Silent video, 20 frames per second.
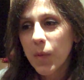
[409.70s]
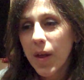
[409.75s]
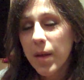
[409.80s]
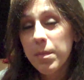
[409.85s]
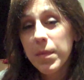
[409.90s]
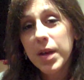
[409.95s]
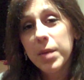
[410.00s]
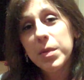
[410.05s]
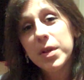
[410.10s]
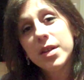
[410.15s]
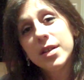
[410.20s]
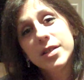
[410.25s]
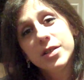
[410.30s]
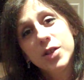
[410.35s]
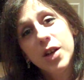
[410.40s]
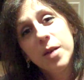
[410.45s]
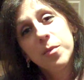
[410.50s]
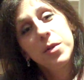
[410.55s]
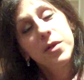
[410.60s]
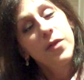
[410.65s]
And maybe this
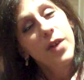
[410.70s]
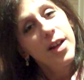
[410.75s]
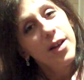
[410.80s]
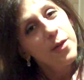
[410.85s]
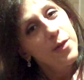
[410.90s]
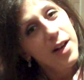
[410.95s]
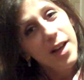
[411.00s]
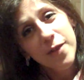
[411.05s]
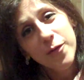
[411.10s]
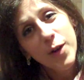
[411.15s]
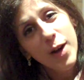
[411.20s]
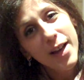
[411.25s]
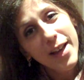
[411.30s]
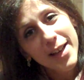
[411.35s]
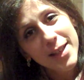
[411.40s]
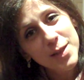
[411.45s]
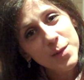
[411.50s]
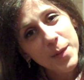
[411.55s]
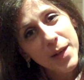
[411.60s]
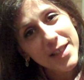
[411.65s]
time, if I don't have high
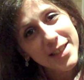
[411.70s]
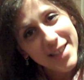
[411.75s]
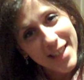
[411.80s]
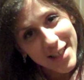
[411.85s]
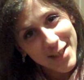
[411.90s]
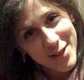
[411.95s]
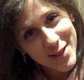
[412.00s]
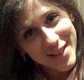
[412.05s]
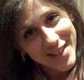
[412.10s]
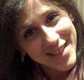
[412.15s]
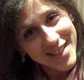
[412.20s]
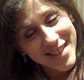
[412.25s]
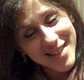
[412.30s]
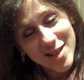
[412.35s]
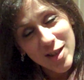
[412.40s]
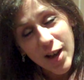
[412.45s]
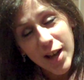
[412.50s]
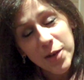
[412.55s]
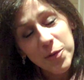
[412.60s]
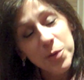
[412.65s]

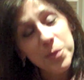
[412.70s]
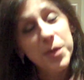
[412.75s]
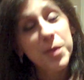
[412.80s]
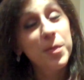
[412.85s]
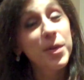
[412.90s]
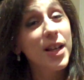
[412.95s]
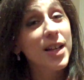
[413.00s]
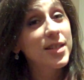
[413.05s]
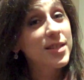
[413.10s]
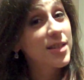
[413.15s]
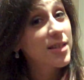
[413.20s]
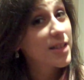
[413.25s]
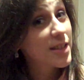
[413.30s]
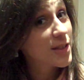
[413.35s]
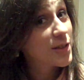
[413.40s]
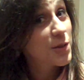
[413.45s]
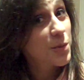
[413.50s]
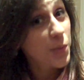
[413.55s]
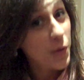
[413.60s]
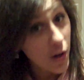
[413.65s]
expectations, I will be pleasantly
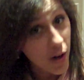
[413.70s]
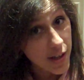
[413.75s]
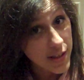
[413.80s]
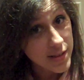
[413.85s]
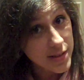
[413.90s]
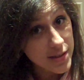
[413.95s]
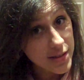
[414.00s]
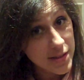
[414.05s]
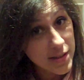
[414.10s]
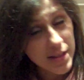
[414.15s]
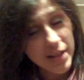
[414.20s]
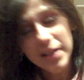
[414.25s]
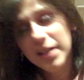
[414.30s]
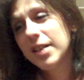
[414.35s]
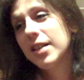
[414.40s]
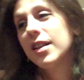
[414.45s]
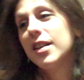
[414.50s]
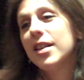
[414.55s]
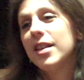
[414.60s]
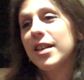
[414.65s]
surprised
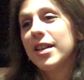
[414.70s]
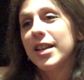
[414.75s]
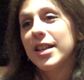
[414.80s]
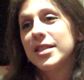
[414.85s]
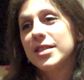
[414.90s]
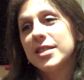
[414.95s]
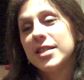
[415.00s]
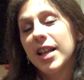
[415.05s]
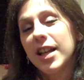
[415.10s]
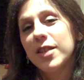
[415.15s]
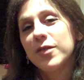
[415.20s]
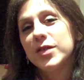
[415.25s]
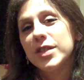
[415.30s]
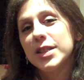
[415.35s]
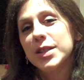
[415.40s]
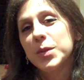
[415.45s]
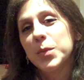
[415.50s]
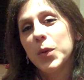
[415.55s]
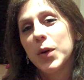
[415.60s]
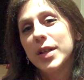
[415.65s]
instead of
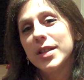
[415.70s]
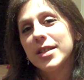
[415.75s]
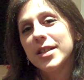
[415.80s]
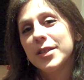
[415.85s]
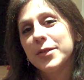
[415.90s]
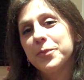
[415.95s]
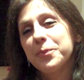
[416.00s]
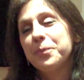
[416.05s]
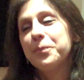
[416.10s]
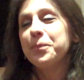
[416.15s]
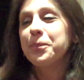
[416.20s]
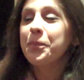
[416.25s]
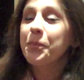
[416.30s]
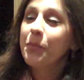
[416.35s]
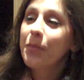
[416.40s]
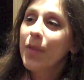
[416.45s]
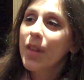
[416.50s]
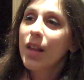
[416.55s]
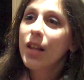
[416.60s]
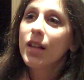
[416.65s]
disappointed.
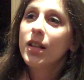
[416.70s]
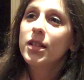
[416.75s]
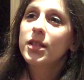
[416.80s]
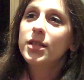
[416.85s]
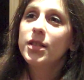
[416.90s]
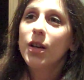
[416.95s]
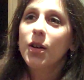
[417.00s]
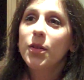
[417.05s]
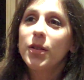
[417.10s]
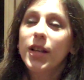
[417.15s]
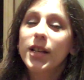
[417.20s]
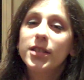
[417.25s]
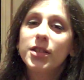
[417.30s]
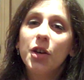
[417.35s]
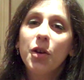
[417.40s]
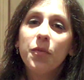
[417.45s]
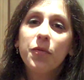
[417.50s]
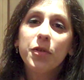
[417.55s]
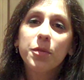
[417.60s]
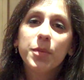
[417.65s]
So let's
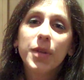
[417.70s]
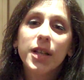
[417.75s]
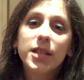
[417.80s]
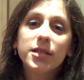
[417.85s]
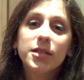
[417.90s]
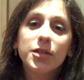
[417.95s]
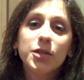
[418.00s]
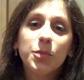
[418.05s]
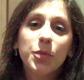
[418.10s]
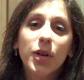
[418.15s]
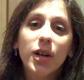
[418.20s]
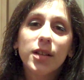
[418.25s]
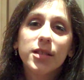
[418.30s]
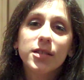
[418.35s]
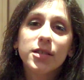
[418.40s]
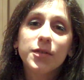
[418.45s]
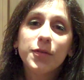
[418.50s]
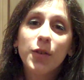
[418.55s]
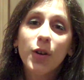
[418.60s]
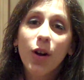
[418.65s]
hope for pleasant
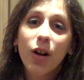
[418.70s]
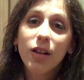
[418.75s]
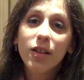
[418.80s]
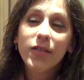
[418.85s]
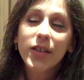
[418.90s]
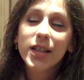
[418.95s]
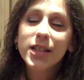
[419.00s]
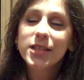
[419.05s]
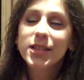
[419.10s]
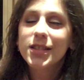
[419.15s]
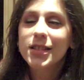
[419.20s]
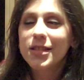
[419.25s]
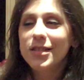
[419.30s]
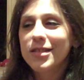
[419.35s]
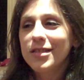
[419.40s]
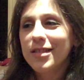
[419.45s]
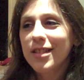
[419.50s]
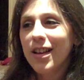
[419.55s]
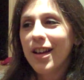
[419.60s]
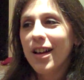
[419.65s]
surprises for all of us.
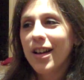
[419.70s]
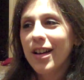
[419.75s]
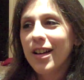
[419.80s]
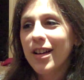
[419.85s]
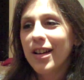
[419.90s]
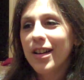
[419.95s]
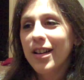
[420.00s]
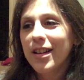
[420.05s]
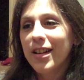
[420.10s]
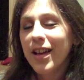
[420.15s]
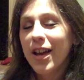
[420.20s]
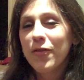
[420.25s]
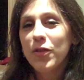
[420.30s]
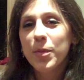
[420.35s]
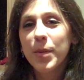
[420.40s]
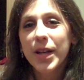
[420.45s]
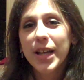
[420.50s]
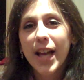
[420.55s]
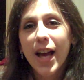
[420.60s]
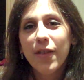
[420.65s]

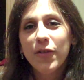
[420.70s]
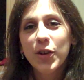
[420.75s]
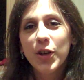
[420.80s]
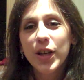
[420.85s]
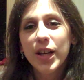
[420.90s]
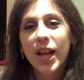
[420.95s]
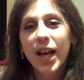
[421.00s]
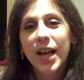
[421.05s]
Everybody have a good